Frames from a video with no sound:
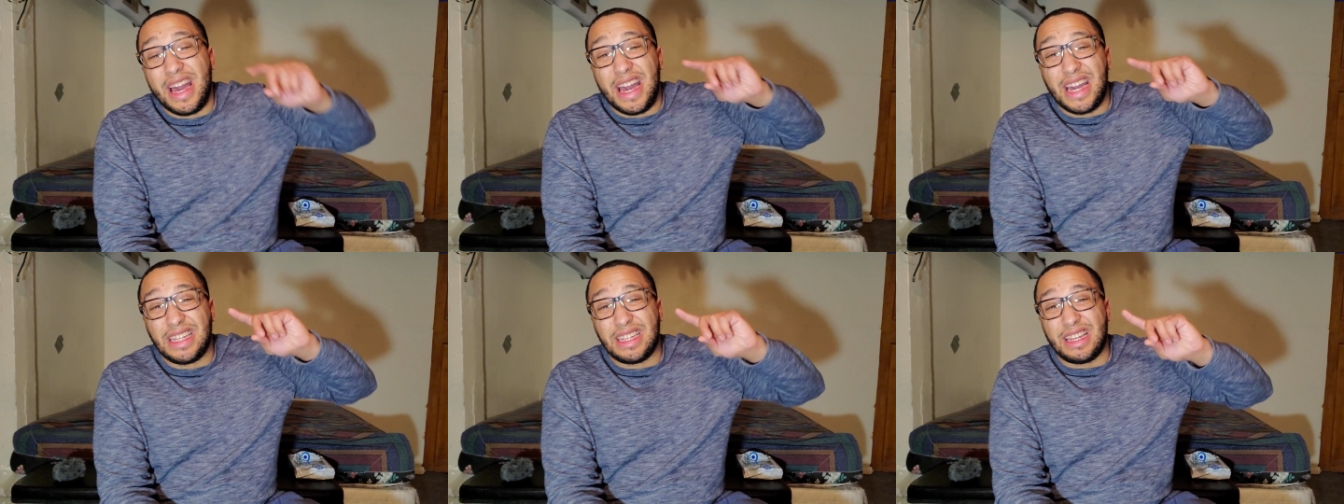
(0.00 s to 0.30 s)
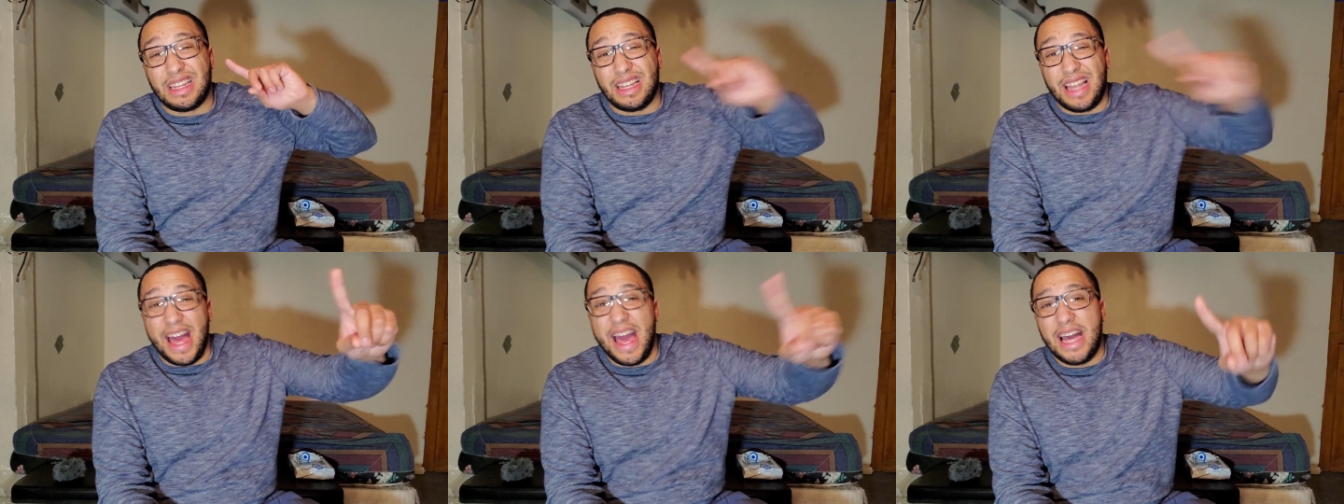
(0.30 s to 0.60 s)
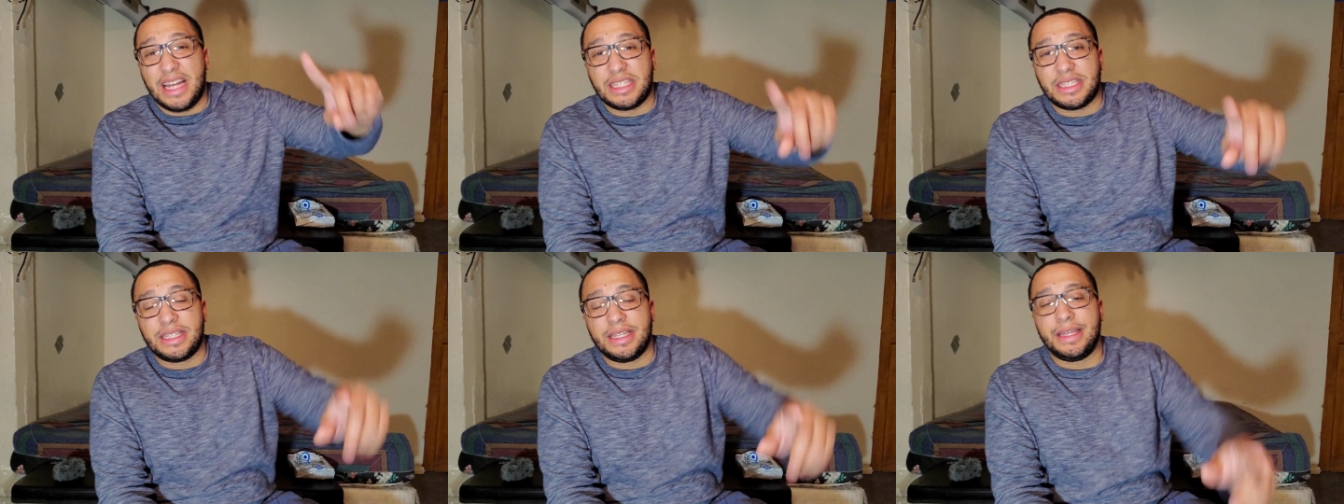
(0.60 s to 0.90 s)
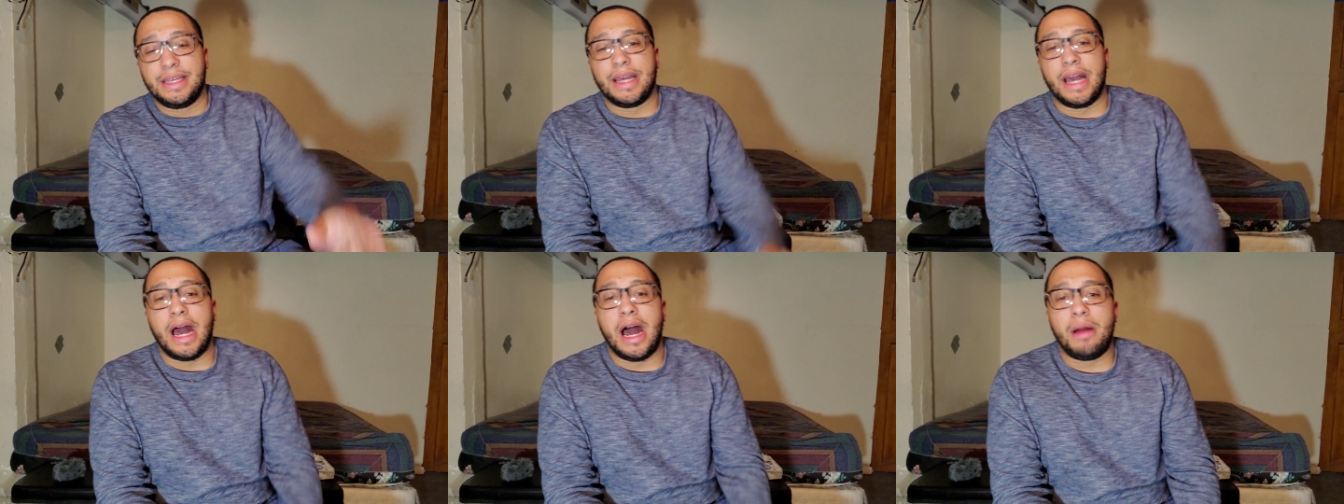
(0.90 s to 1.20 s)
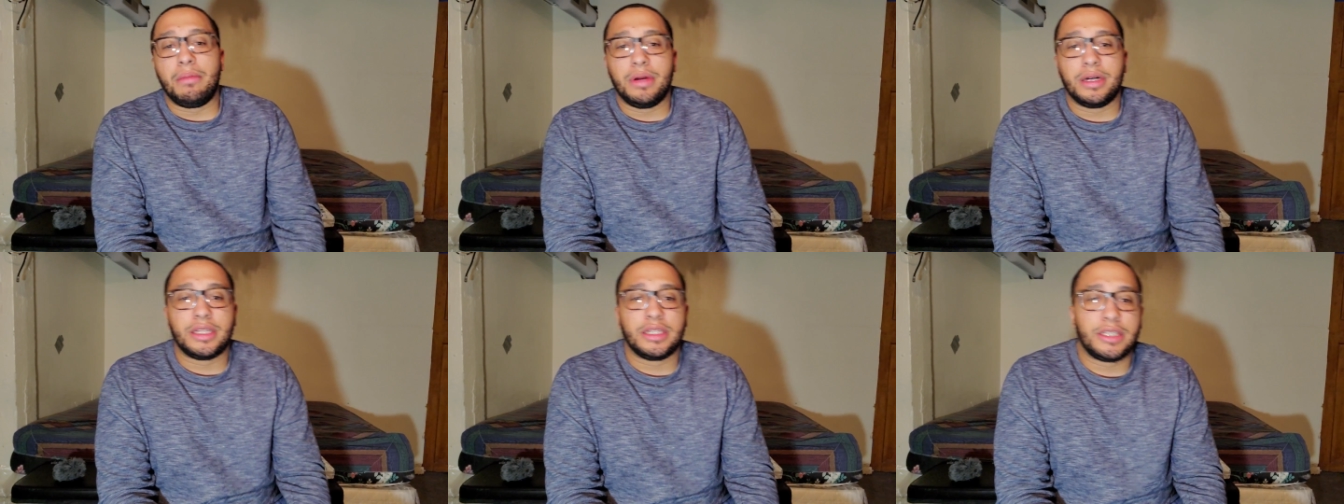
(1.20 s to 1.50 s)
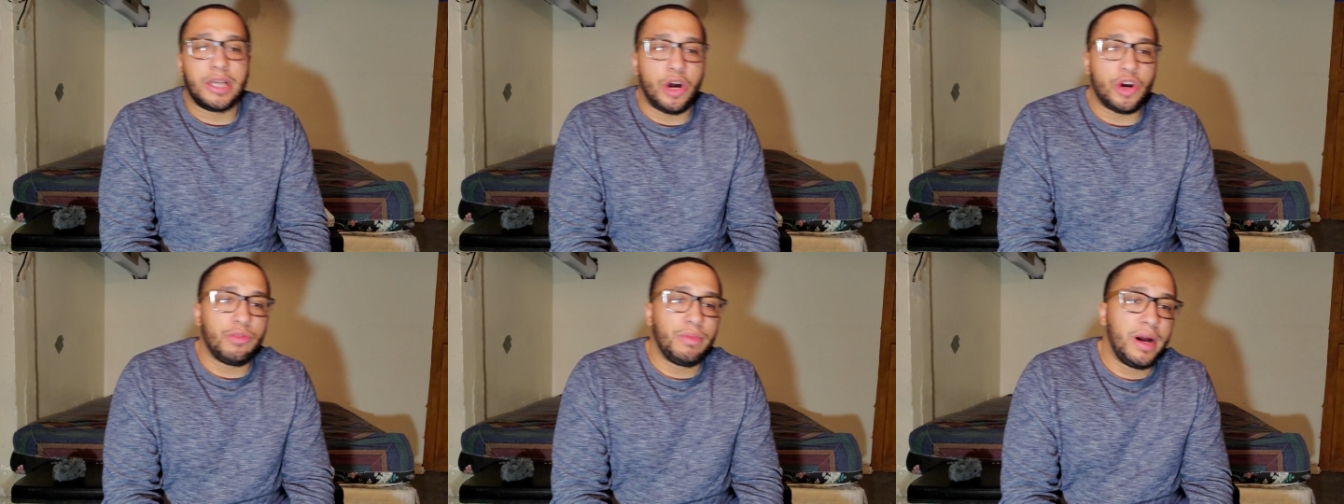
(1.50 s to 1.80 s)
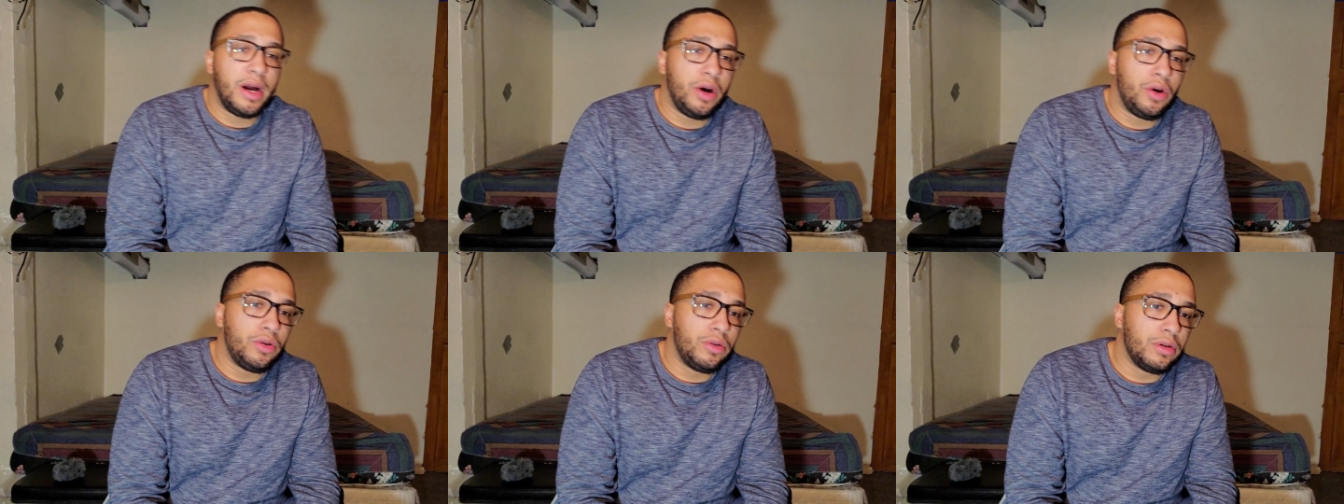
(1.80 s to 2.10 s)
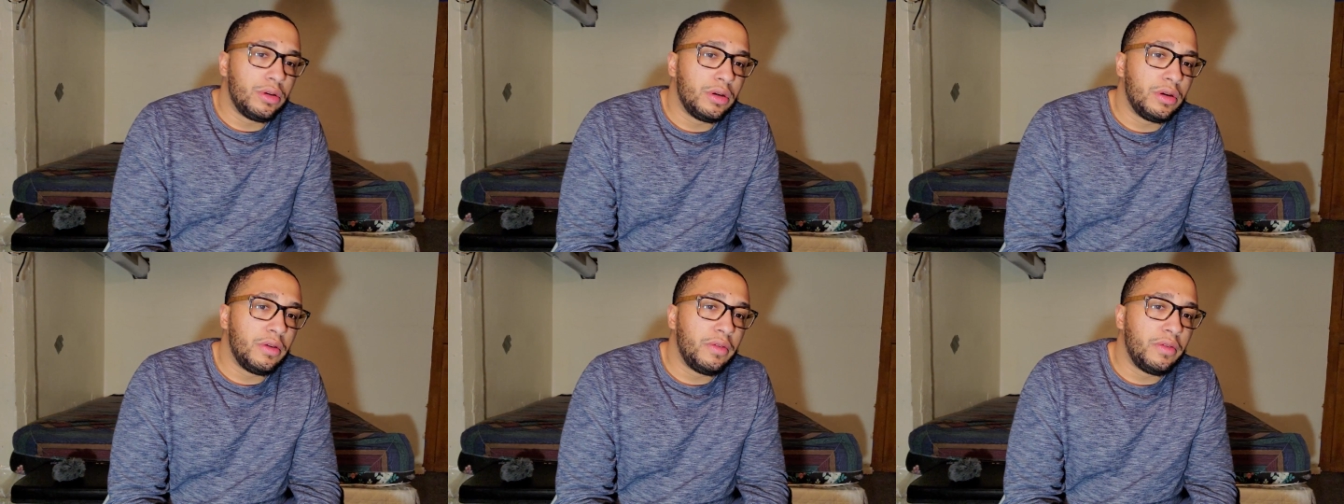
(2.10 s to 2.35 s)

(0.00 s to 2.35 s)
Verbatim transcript: And the last thing I'm going to talk about